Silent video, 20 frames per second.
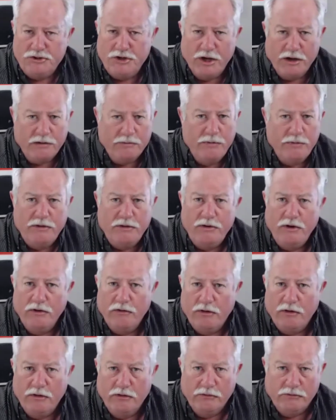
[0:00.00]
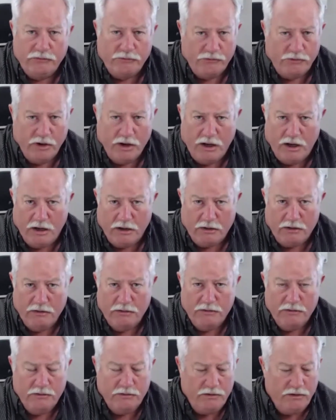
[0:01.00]
Check material stock.
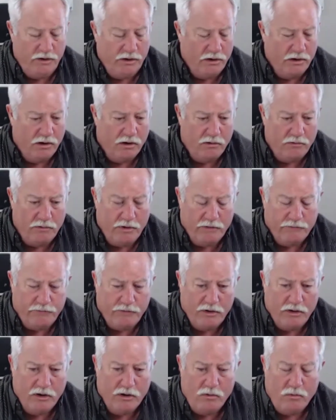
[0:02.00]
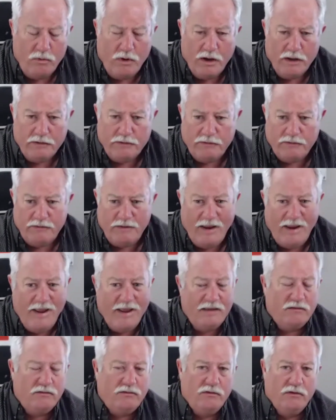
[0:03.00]
You know, if you know what
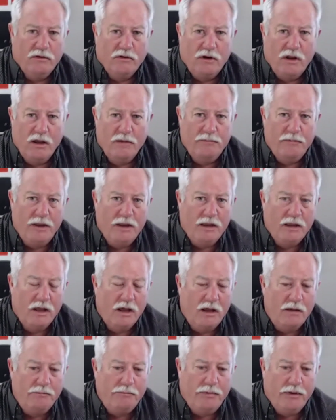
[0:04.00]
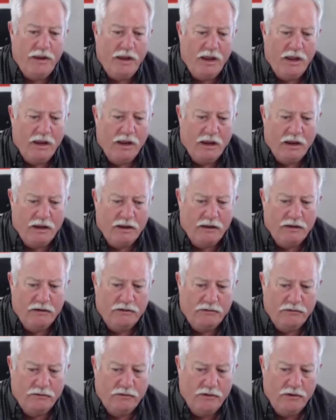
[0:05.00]
tasks are coming up
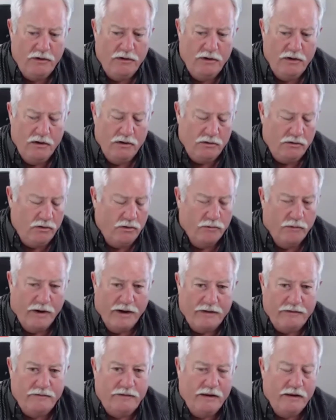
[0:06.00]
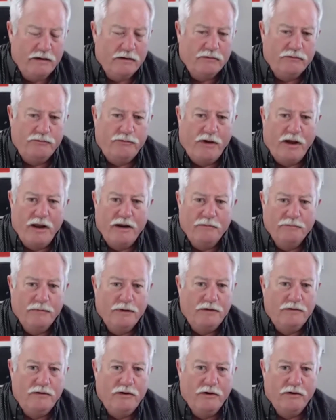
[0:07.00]
and you identify
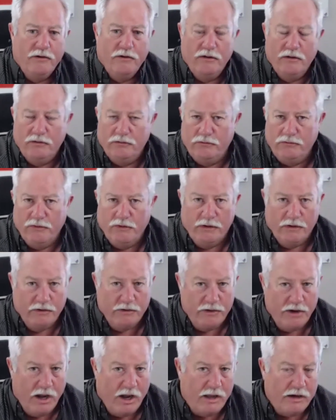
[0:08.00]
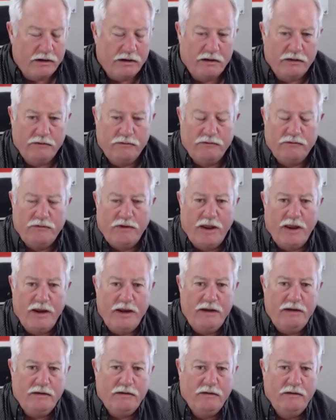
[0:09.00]
materials that are not on
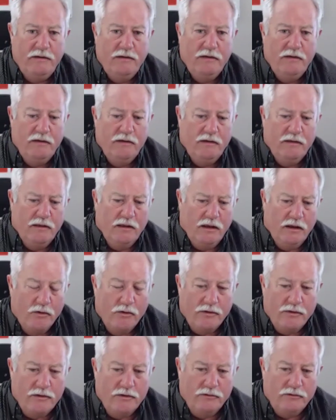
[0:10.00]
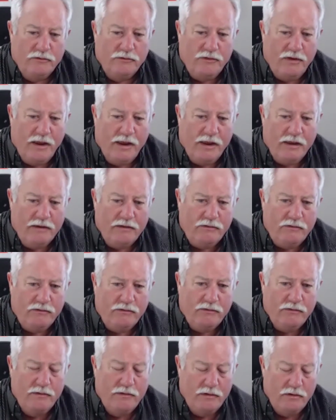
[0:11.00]
site for those
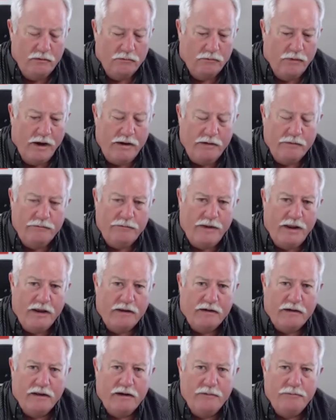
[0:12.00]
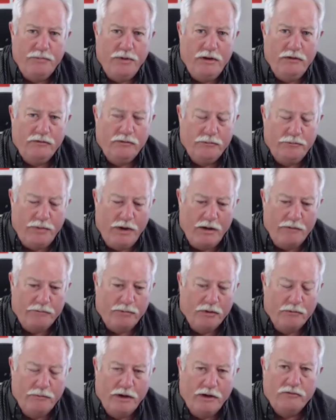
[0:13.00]
tasks, write them down on a piece of
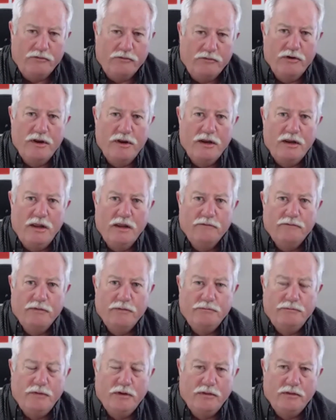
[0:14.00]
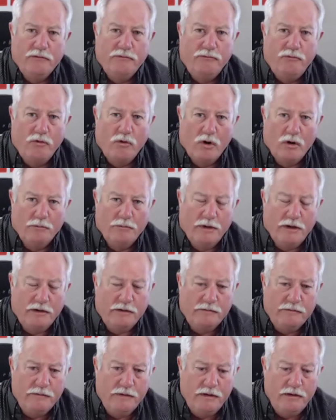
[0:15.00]
paper and make sure you give them to the
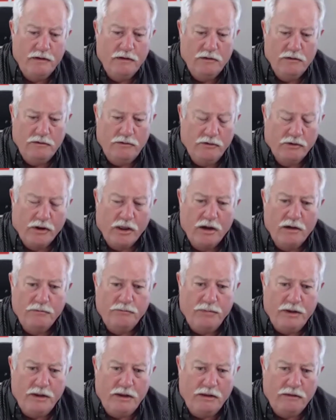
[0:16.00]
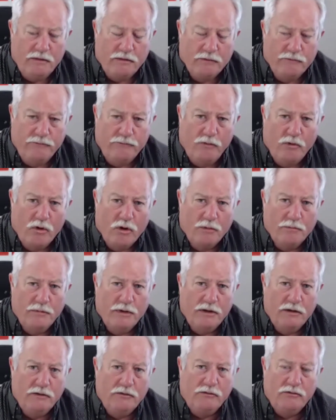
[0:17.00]
foreman. You're going to be the
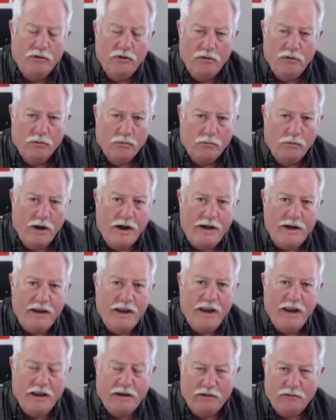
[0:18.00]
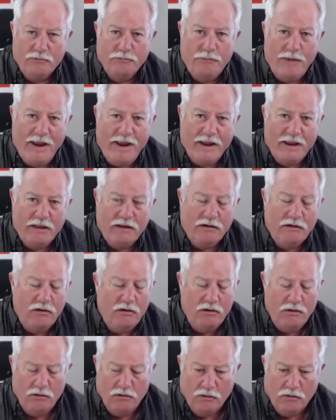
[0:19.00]
foreman's right-hand
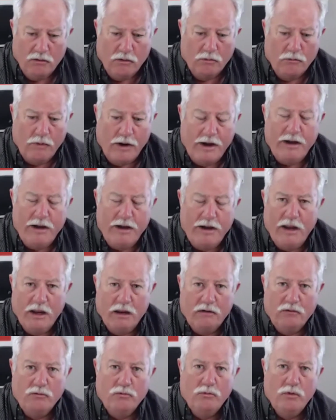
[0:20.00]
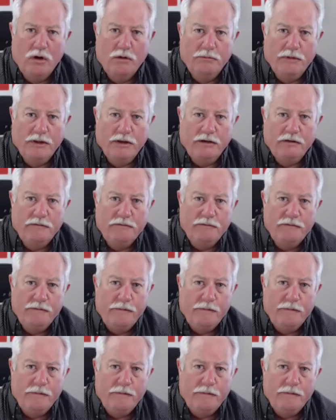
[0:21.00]
man or right-hand woman.